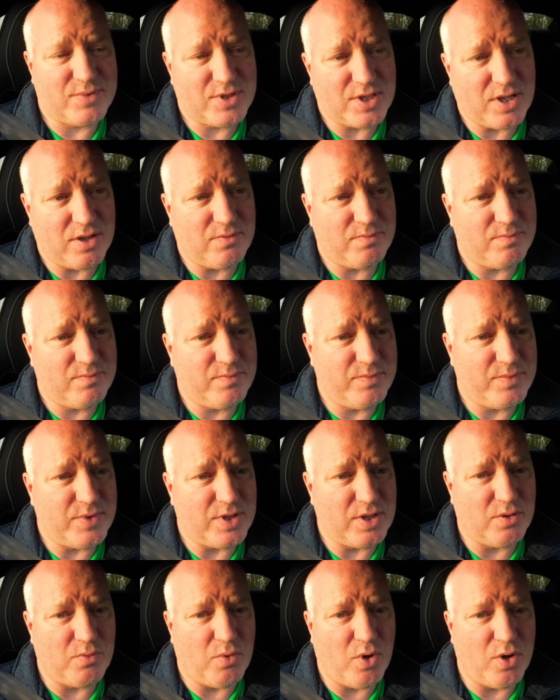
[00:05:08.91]
So,
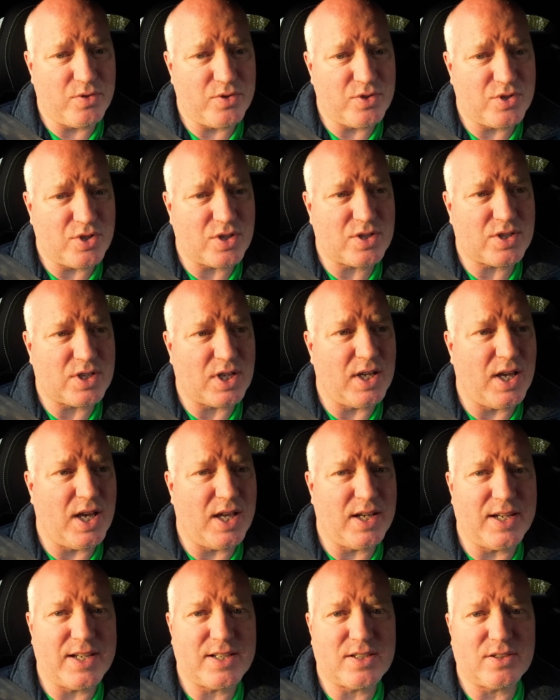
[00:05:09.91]
you know what, just
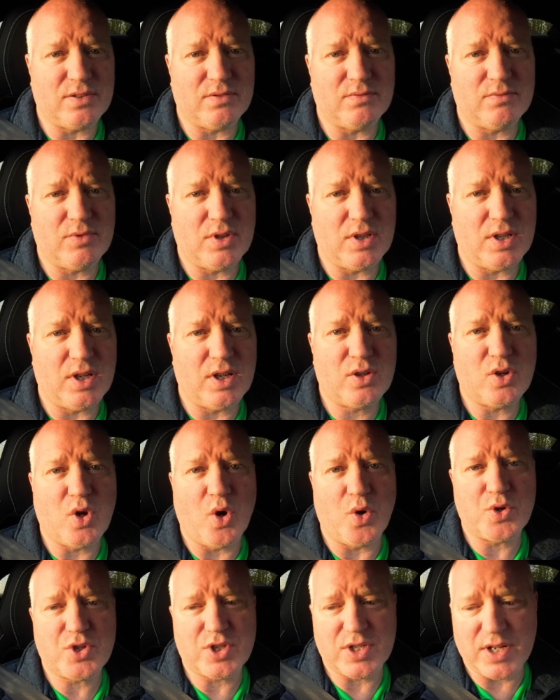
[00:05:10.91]
a little
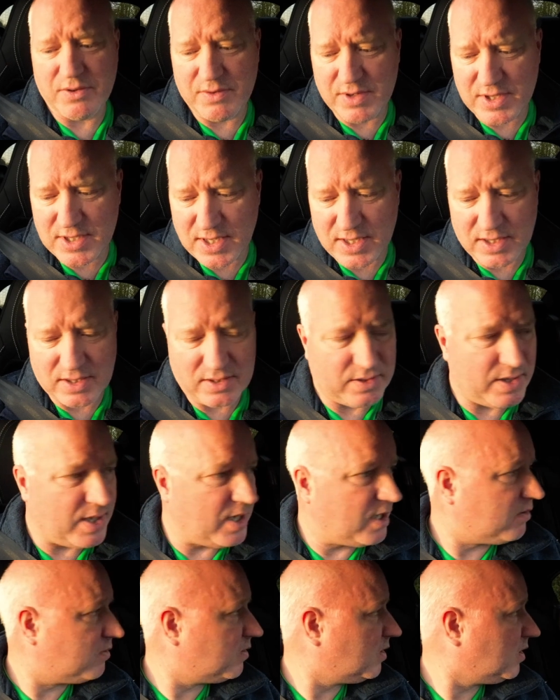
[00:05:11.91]
cautionary tale
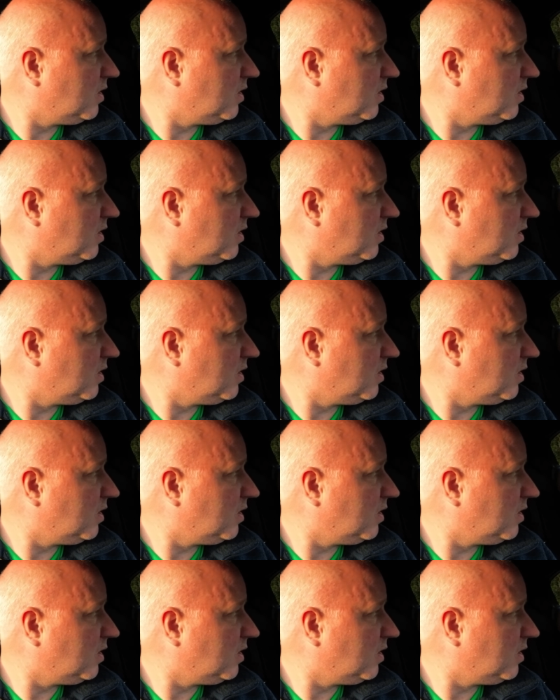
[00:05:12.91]
there.